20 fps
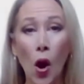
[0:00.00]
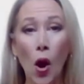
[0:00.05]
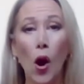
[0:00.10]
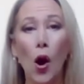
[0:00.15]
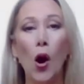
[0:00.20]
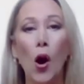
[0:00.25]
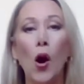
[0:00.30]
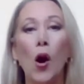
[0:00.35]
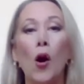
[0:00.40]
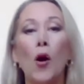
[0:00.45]

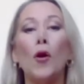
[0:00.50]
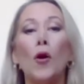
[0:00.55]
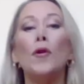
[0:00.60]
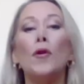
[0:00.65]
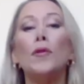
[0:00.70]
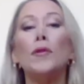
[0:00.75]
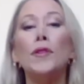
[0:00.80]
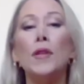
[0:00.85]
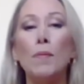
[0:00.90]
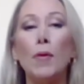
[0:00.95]

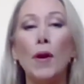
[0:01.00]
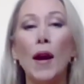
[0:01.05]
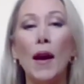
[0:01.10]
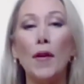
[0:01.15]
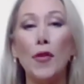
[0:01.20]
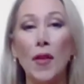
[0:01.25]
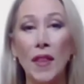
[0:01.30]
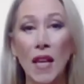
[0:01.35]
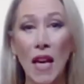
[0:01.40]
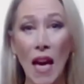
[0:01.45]
Hold the
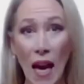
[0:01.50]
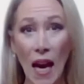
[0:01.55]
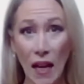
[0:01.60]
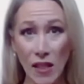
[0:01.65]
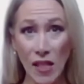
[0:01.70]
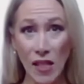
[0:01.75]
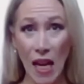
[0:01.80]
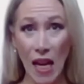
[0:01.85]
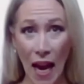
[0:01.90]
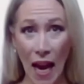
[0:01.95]
breath on the
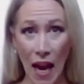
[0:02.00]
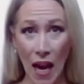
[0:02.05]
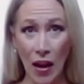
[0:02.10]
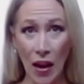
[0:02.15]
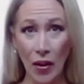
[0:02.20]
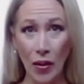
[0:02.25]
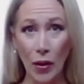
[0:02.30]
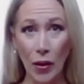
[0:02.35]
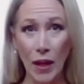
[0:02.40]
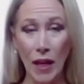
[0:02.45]

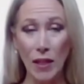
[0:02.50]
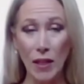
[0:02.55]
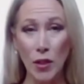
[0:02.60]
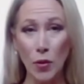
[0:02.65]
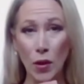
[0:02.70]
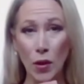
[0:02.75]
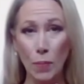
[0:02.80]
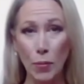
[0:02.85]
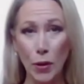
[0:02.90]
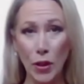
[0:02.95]
exhale. Okay, so
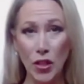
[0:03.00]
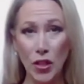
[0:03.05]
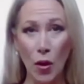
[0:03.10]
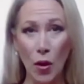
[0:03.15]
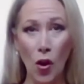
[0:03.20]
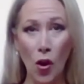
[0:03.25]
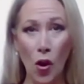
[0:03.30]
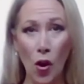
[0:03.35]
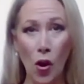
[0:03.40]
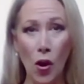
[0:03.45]
you wanna push
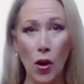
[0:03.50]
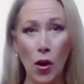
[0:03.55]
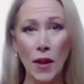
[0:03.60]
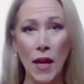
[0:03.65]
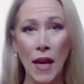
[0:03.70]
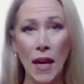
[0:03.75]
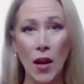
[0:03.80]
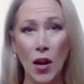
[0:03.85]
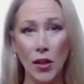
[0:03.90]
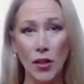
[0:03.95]
out all
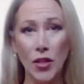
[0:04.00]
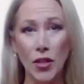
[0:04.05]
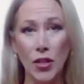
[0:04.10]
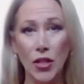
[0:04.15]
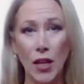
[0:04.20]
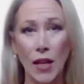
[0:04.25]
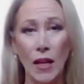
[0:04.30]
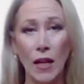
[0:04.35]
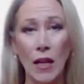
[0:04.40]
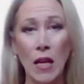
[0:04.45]
that
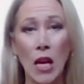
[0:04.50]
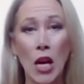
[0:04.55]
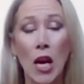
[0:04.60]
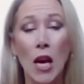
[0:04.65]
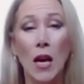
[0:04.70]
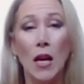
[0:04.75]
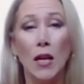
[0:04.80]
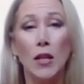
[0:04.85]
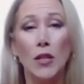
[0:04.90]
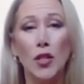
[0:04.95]
oxygen.
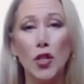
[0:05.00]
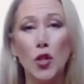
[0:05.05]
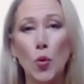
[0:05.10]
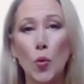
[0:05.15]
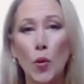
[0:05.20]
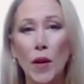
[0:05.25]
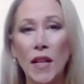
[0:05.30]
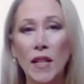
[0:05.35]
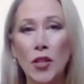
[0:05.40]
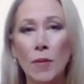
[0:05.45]

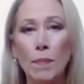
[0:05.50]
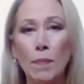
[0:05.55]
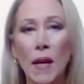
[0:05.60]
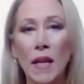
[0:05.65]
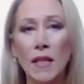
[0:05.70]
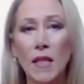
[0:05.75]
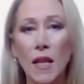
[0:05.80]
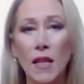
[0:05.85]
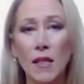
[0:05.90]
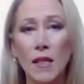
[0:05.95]
Squeeze your
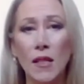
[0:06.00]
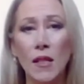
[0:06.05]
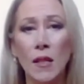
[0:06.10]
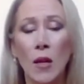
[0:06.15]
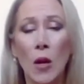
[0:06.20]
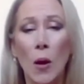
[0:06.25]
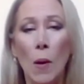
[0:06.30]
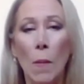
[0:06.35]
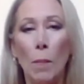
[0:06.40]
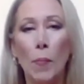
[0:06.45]
bandhas,
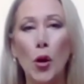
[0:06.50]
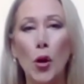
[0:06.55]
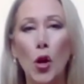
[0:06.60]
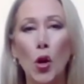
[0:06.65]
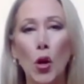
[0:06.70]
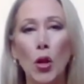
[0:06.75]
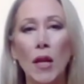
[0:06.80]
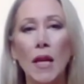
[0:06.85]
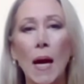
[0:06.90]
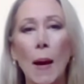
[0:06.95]

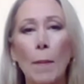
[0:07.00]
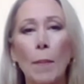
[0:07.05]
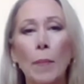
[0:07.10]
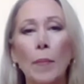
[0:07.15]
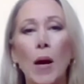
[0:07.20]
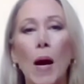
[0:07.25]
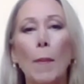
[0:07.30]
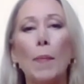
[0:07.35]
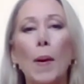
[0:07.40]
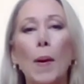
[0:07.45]
pull it
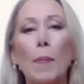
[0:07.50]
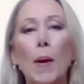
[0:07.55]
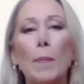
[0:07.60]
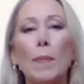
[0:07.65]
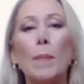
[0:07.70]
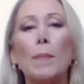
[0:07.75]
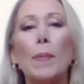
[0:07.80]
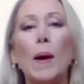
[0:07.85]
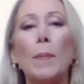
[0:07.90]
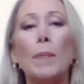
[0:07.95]
up, up, up, up,
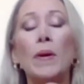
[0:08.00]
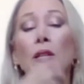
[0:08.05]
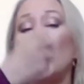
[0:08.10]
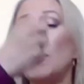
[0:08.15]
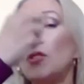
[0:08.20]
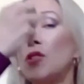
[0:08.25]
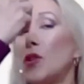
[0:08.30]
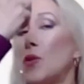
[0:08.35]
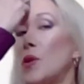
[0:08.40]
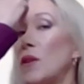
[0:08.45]
up,
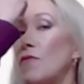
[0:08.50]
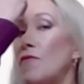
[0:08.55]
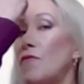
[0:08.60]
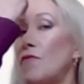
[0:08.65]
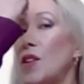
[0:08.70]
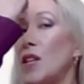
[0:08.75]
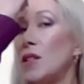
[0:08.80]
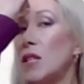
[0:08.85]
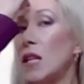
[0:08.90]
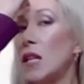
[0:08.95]
up, so it
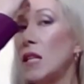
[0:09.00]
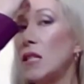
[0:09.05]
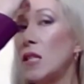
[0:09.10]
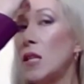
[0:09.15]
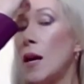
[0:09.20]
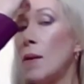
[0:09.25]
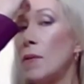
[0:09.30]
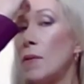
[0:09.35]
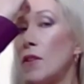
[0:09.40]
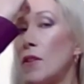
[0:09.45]
feels like
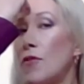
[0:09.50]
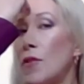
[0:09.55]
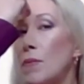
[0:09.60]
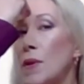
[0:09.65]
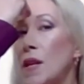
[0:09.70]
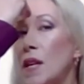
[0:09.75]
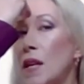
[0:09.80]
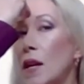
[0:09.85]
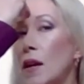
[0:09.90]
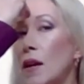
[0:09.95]
it's coming from
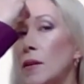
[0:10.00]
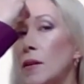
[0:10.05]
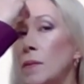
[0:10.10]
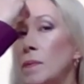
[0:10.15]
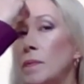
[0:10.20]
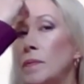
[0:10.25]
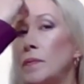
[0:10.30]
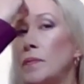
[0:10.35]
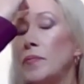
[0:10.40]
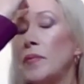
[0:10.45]

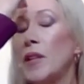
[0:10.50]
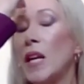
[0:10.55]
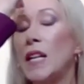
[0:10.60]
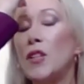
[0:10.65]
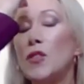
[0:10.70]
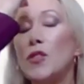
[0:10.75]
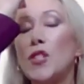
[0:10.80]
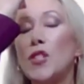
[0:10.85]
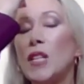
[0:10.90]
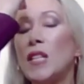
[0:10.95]
here, and
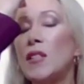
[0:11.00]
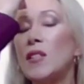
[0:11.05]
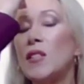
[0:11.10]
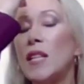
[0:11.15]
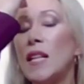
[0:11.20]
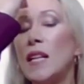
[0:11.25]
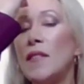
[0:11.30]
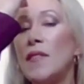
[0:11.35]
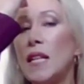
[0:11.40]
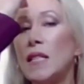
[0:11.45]
you're just gonna
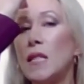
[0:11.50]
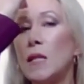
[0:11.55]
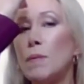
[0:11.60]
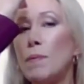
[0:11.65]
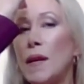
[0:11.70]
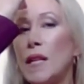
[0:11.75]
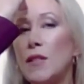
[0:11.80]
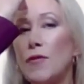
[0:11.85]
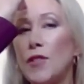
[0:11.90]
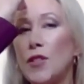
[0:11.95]
sit in that
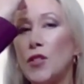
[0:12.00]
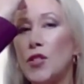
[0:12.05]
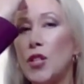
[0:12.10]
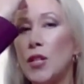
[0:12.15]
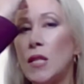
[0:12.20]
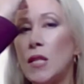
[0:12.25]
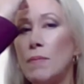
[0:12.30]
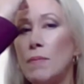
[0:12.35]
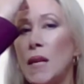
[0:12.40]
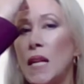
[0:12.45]
space for
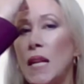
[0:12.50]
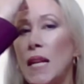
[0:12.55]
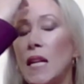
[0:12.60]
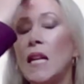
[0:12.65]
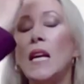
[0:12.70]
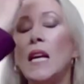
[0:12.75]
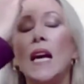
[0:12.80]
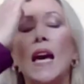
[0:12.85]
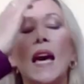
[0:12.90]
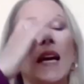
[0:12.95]
just a minute,
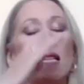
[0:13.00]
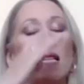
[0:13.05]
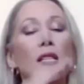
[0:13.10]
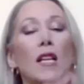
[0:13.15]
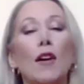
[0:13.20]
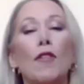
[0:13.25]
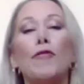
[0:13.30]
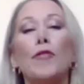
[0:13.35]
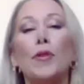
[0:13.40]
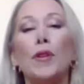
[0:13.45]

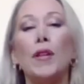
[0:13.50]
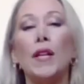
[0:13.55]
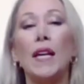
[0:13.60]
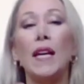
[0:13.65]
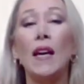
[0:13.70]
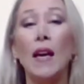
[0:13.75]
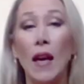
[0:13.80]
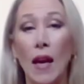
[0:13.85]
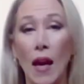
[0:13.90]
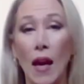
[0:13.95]
exhale
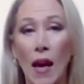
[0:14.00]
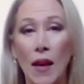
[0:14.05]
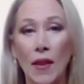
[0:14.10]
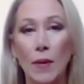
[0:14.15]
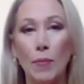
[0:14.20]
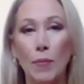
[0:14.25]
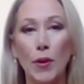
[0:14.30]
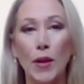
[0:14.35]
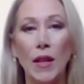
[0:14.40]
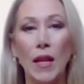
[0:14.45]
fully, and
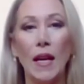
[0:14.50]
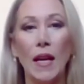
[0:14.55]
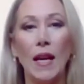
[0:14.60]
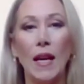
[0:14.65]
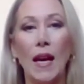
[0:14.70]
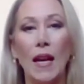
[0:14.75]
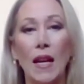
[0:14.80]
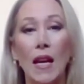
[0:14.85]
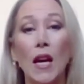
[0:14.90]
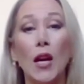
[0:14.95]
then breathe in
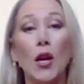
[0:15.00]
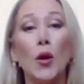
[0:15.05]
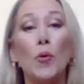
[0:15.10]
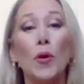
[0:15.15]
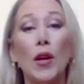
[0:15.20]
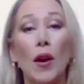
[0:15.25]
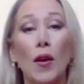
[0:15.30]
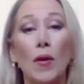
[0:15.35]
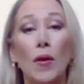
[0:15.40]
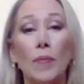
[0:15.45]
again. Here we
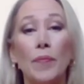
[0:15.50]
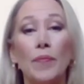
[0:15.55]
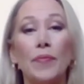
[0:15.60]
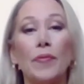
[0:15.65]
go.